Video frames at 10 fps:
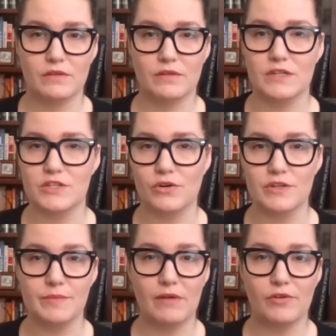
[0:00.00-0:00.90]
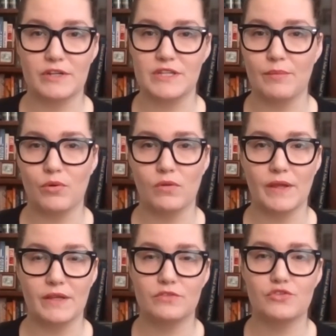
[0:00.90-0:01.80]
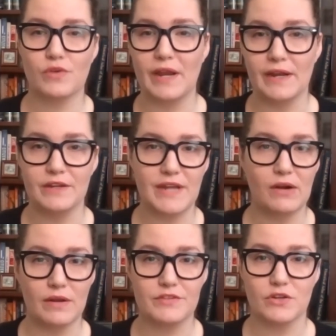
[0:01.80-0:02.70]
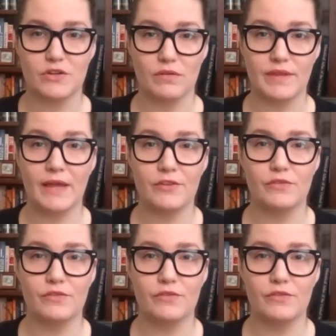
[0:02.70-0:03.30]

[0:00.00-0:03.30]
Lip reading: concerns about, for example, like trade and tariffs and all that.